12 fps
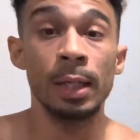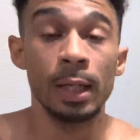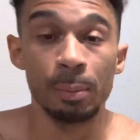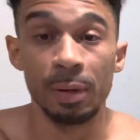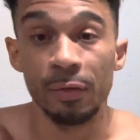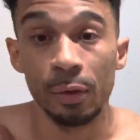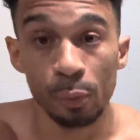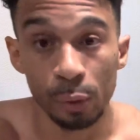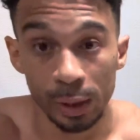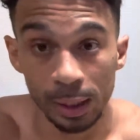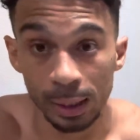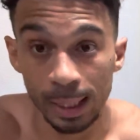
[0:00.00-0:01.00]
Been feeling
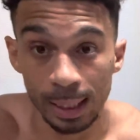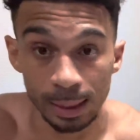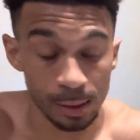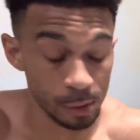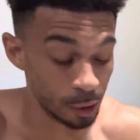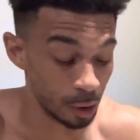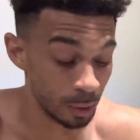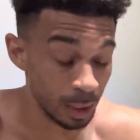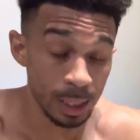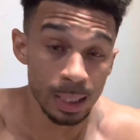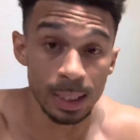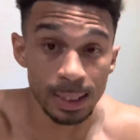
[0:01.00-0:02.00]
really good lately. So
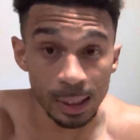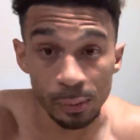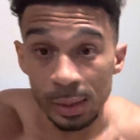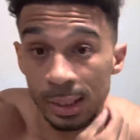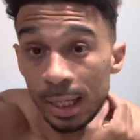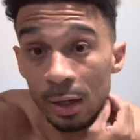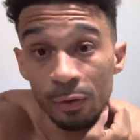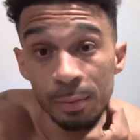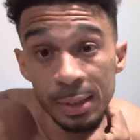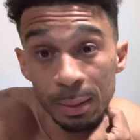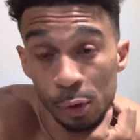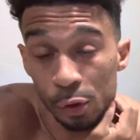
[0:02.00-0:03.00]
6 weeks out from
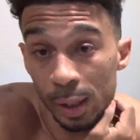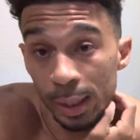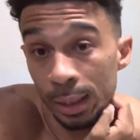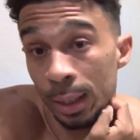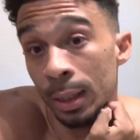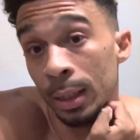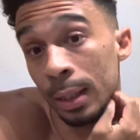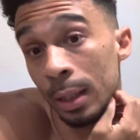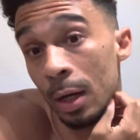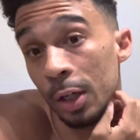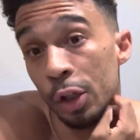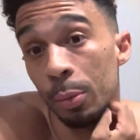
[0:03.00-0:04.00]
summer shredding,
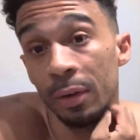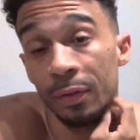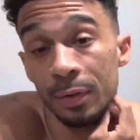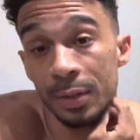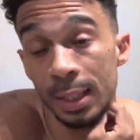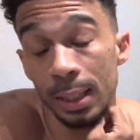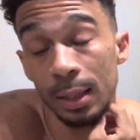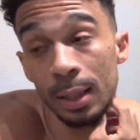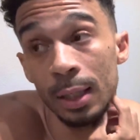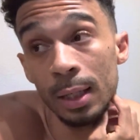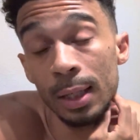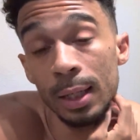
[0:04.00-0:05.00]
October 15th
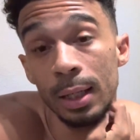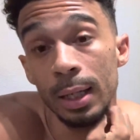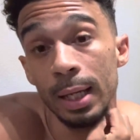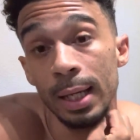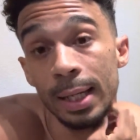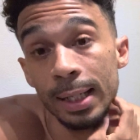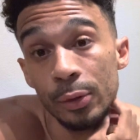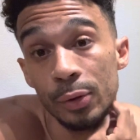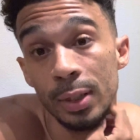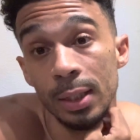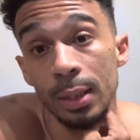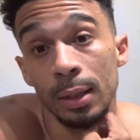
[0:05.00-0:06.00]
in
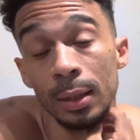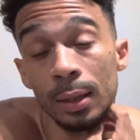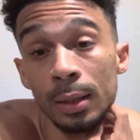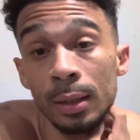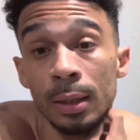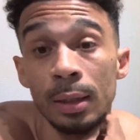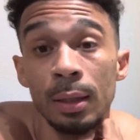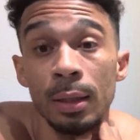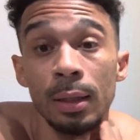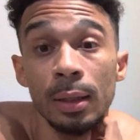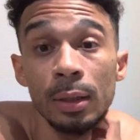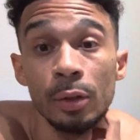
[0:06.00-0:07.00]
Houston.
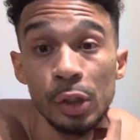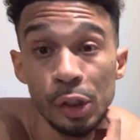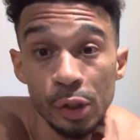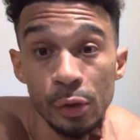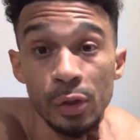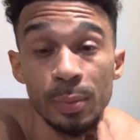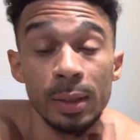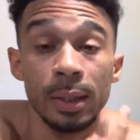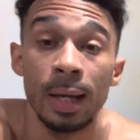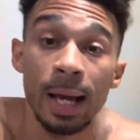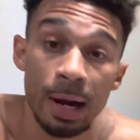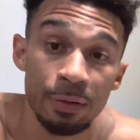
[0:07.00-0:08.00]
Christian Guzman,
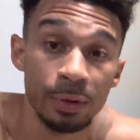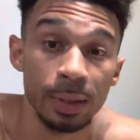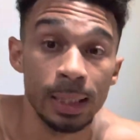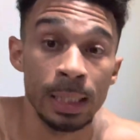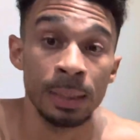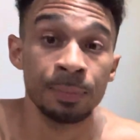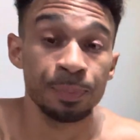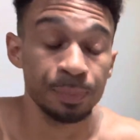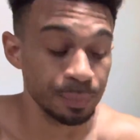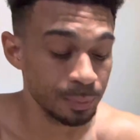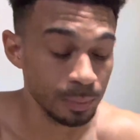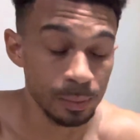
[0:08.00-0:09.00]
Alpha Elite,
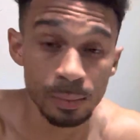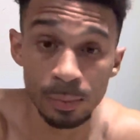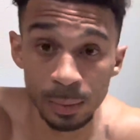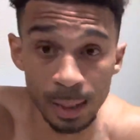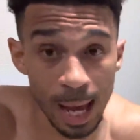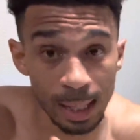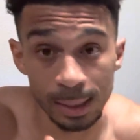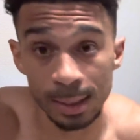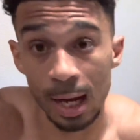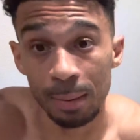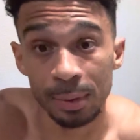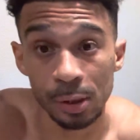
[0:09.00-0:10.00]
Alex
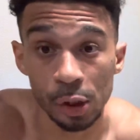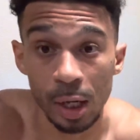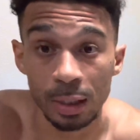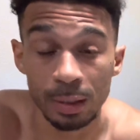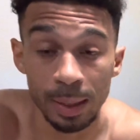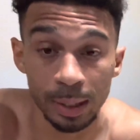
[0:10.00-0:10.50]
Toplin. Shout out to my